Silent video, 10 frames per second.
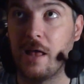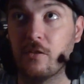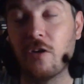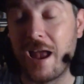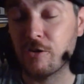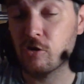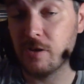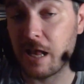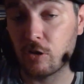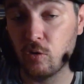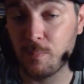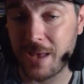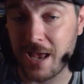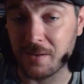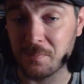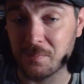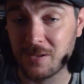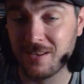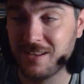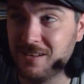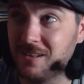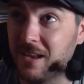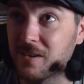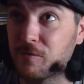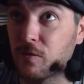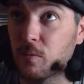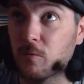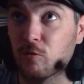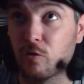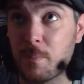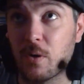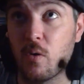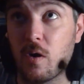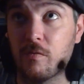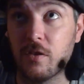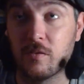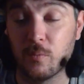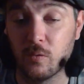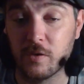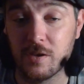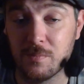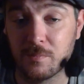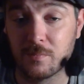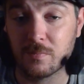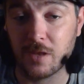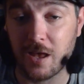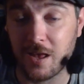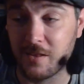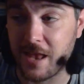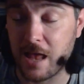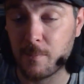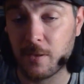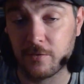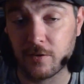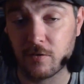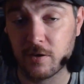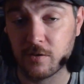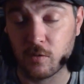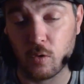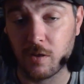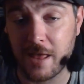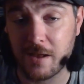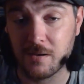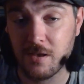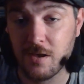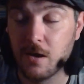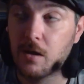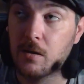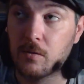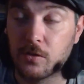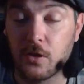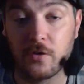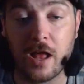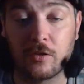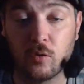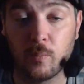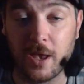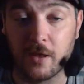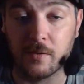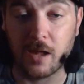They're actually not too bad, like, for ripping off this movie and the Annabelle series and all that. They're not too bad.